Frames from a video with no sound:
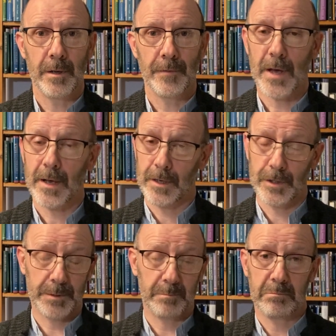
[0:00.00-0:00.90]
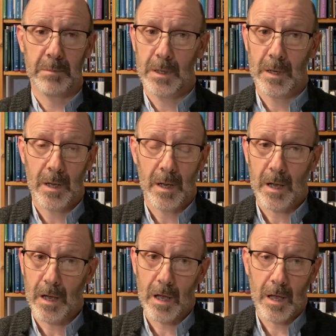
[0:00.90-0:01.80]
That is,
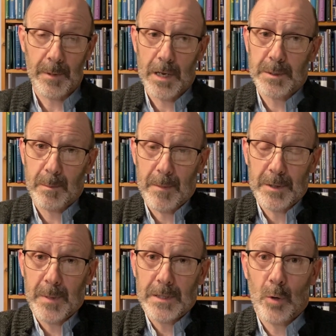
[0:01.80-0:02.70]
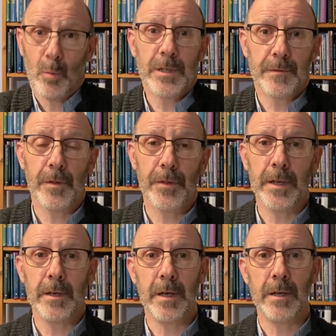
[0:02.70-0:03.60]
I mean, it's, it's basically wishful
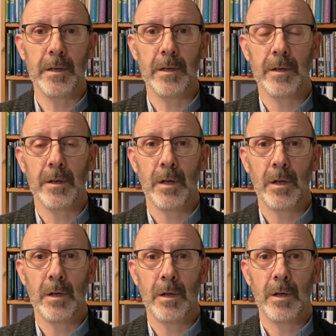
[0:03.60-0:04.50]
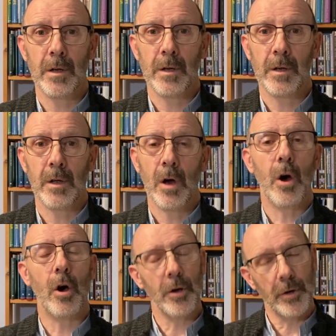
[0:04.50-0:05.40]
thinking.
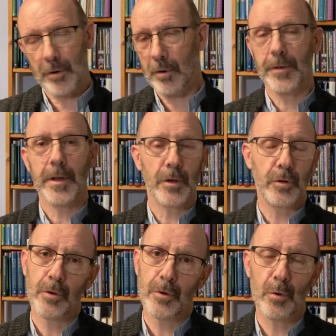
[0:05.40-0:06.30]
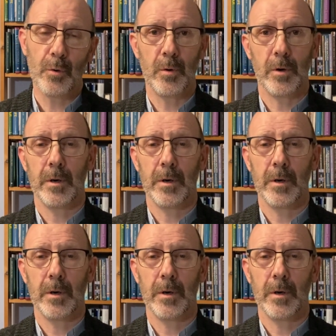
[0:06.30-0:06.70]
How on earth can you know?